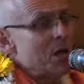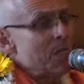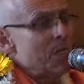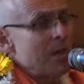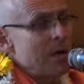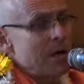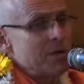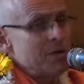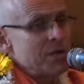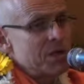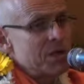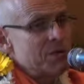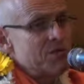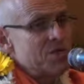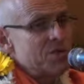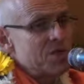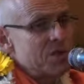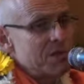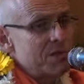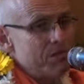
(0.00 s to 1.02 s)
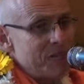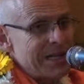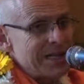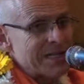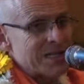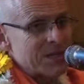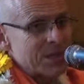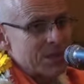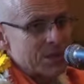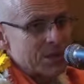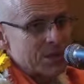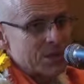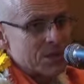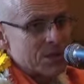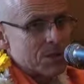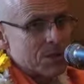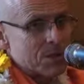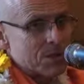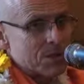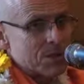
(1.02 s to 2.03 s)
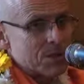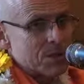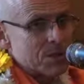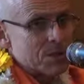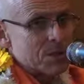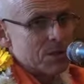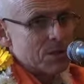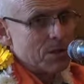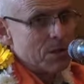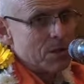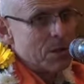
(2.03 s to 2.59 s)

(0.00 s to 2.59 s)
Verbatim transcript: and Prabhupada gives us the blessings.